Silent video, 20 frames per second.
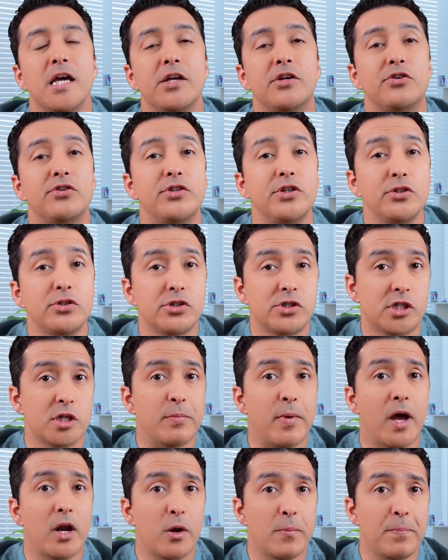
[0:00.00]
It reduces
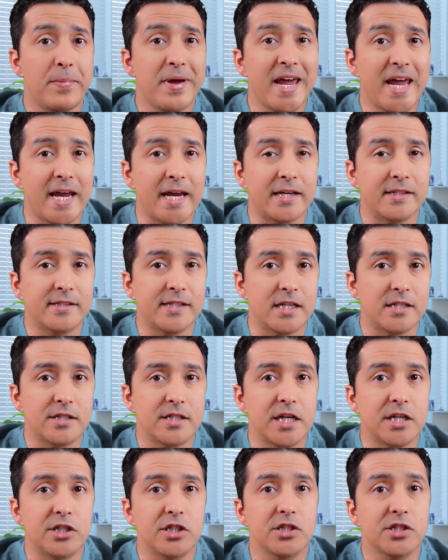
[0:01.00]
the amount of pain
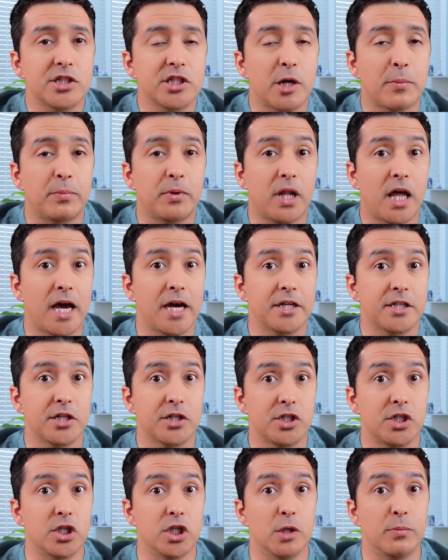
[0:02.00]
sensation supplied
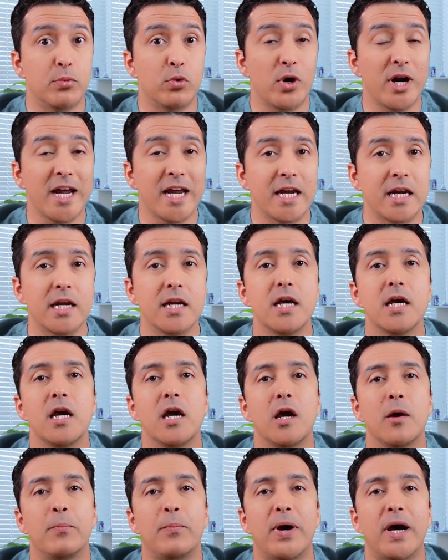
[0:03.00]
to the brain
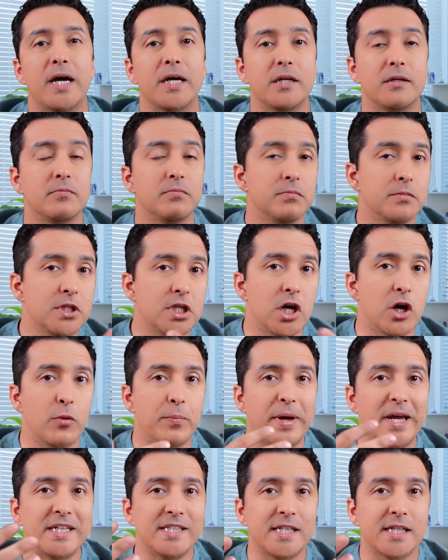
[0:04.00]
by,
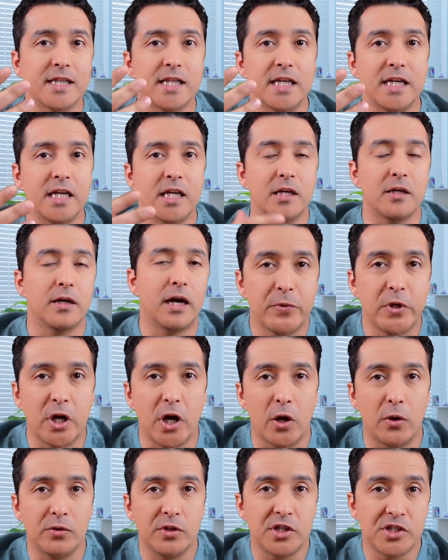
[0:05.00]
basically,
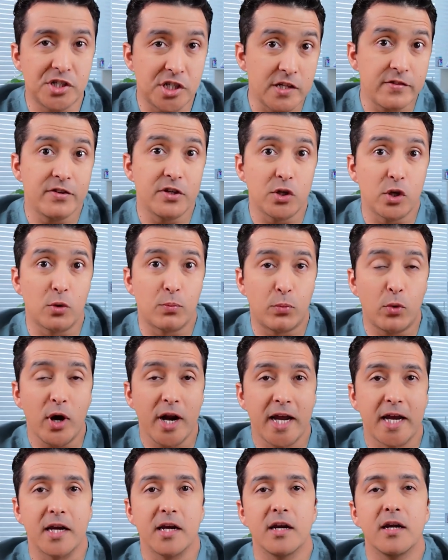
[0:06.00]
deceiving your
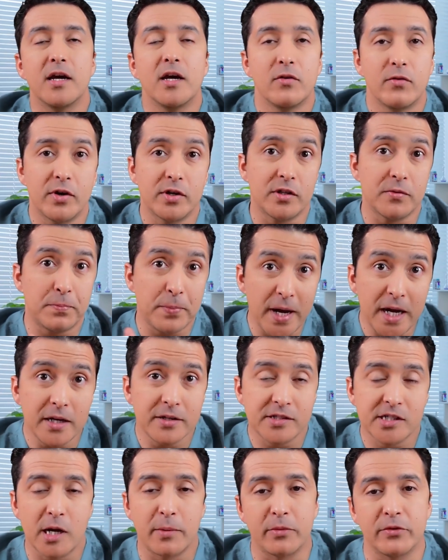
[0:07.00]
brain where the
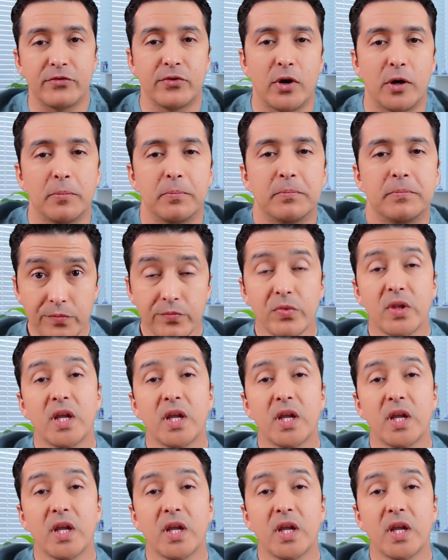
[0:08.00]
pain is coming from.